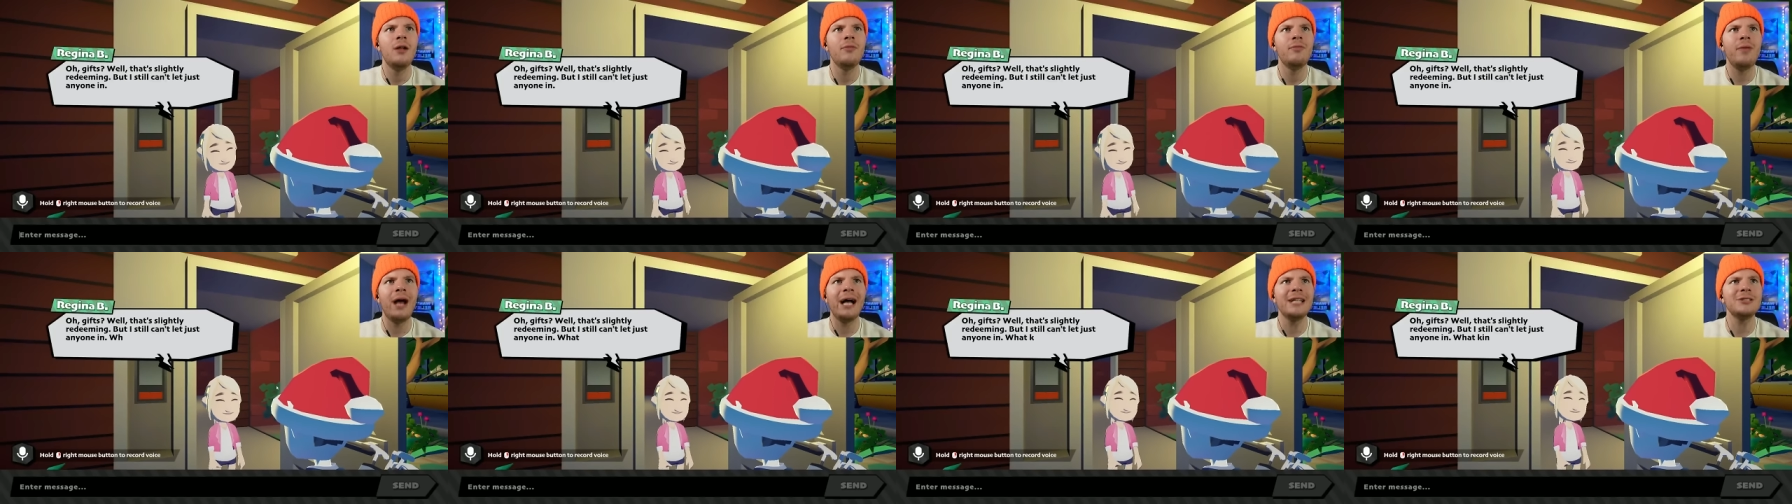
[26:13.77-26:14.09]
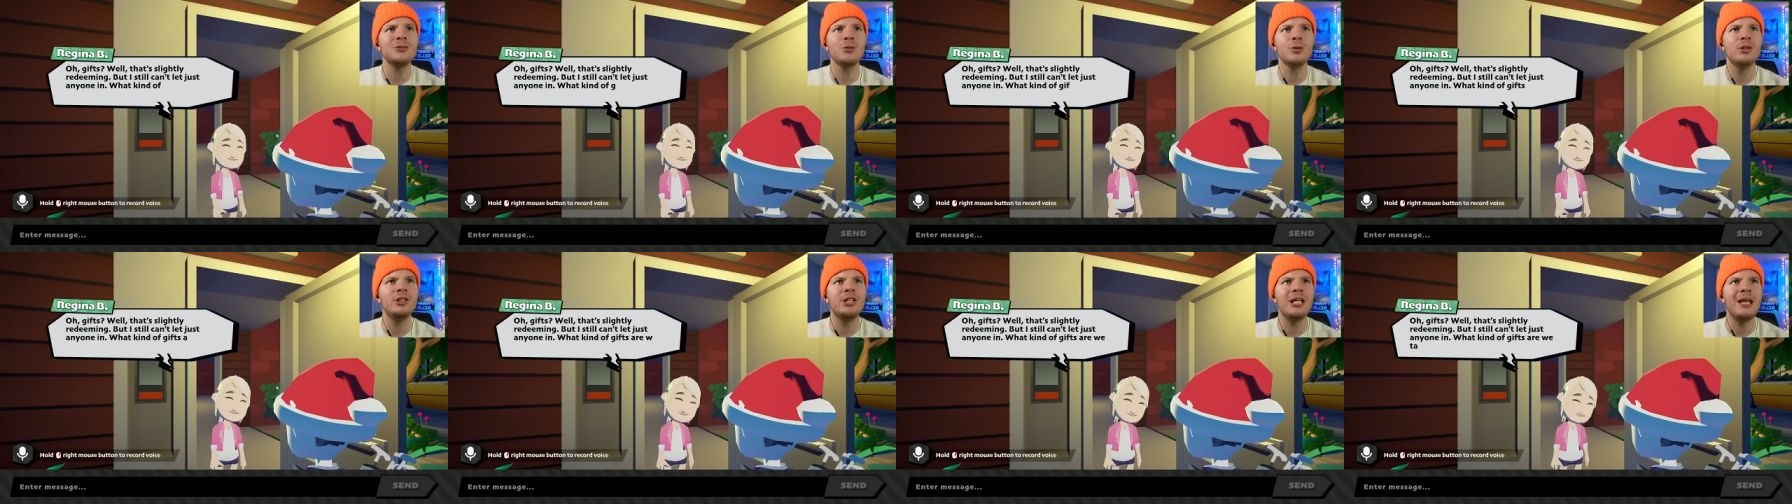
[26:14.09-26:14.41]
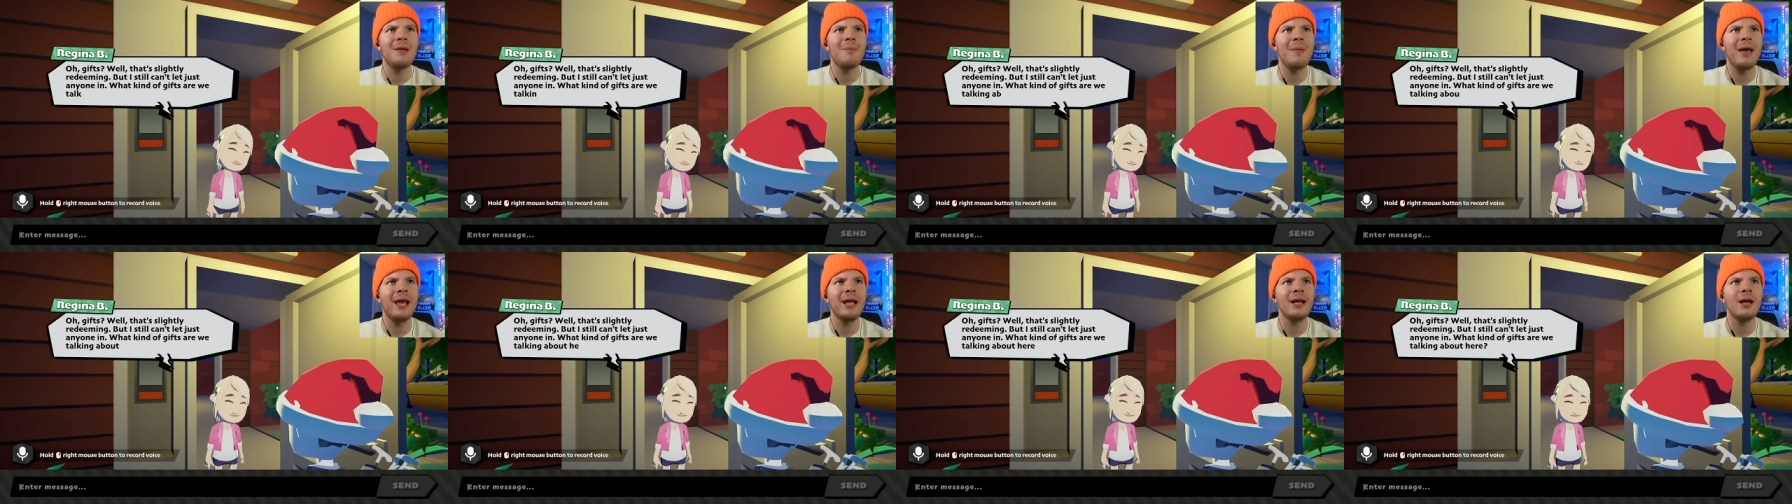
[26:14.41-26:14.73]
That's
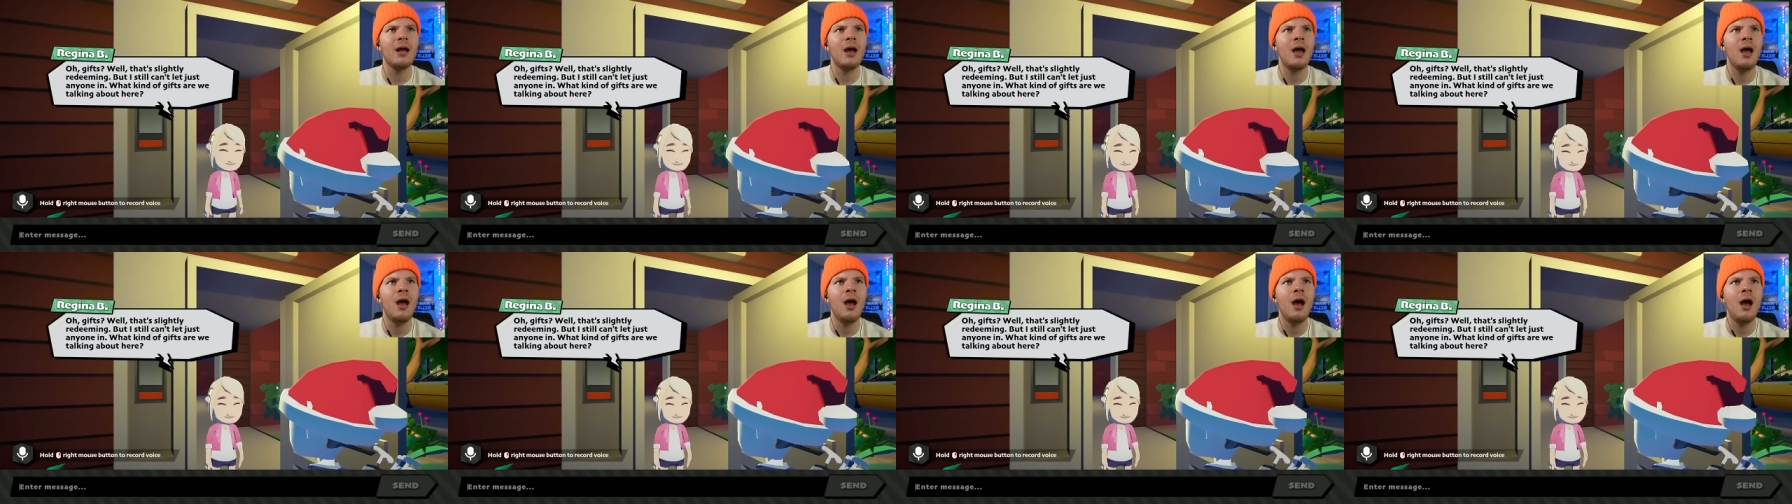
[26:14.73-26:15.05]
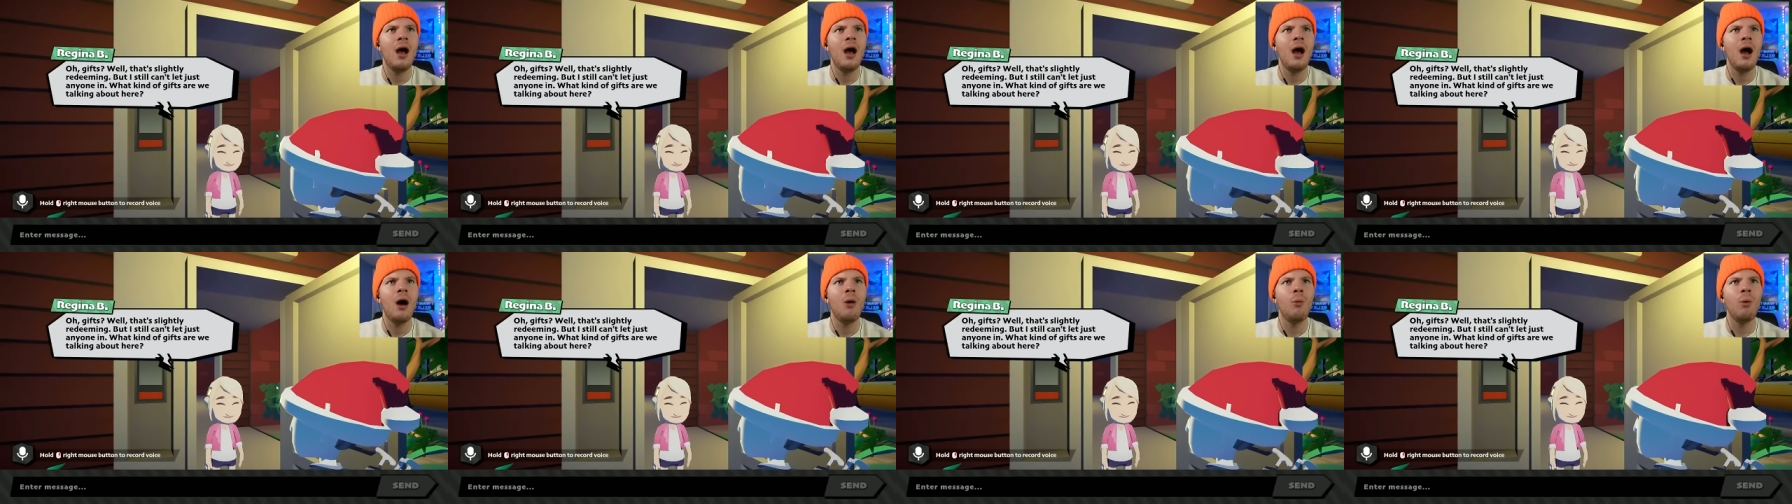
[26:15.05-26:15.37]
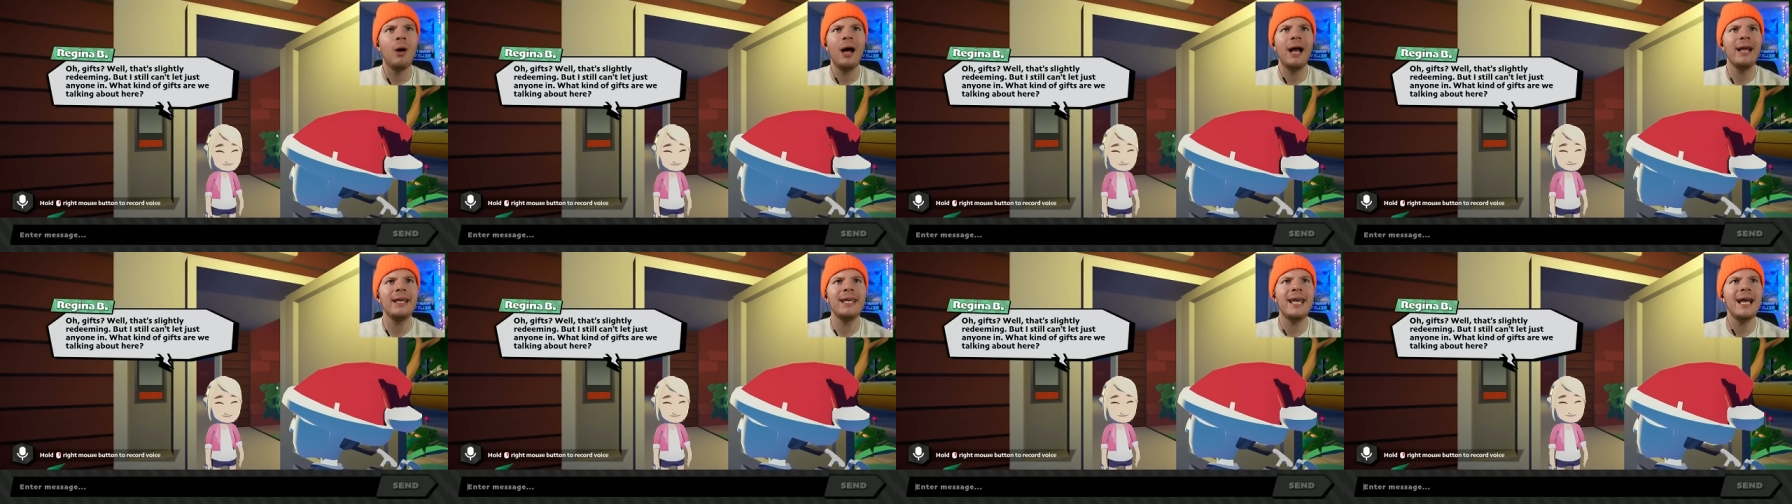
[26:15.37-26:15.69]
redeeming.
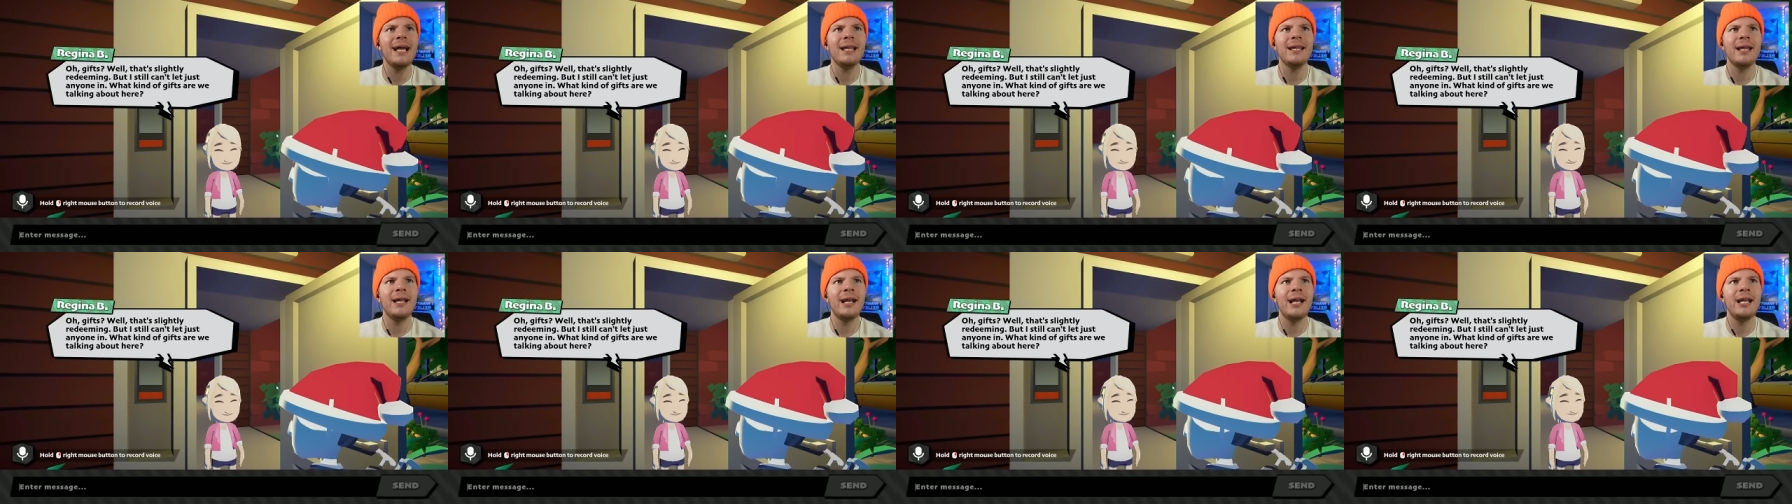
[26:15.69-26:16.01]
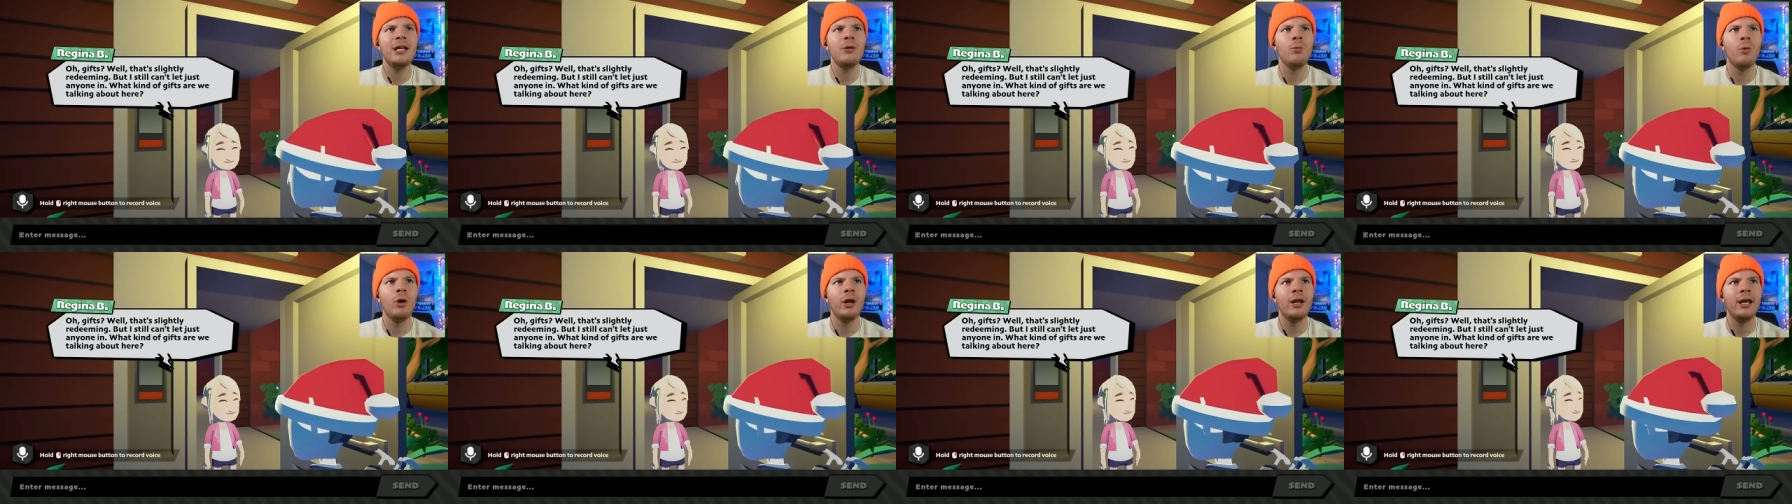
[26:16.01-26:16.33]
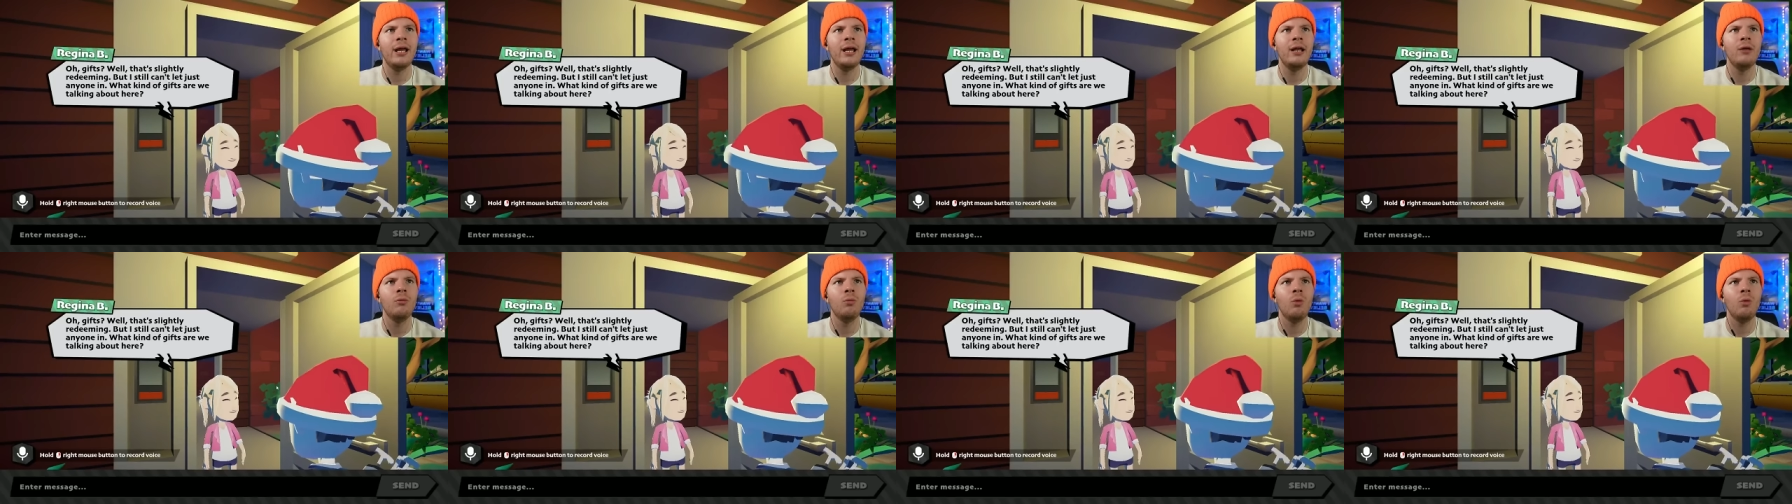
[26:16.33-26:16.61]
Well, I can't let anyone in.